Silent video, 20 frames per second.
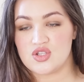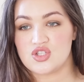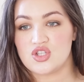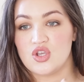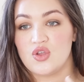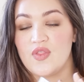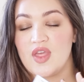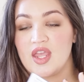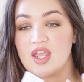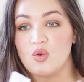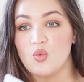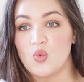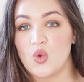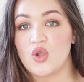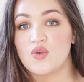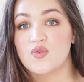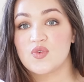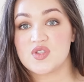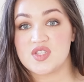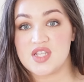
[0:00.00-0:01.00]
So they can
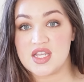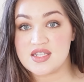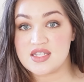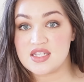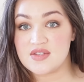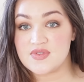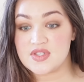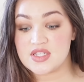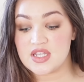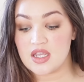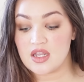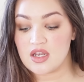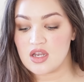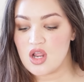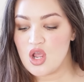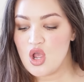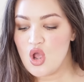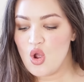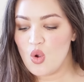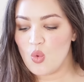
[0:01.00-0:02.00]
work for sensitive skin,